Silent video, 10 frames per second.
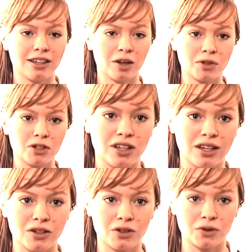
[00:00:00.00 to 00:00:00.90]
we had the
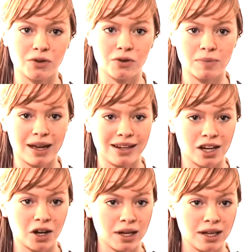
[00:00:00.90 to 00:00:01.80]
opportunity to
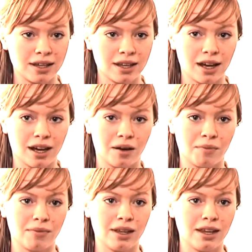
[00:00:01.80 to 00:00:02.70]
spend a week
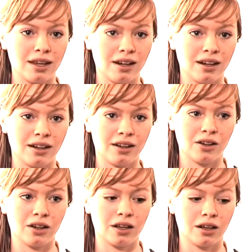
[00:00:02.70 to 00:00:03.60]
um,
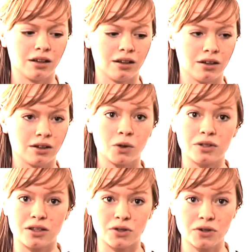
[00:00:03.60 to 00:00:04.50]
in uh,
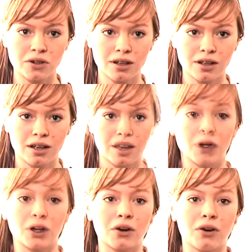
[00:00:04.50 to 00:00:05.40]
Côte d'Azur,
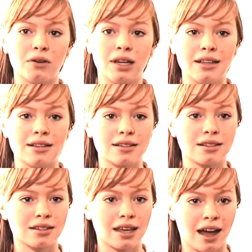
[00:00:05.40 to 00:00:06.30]
Monaco, Nice,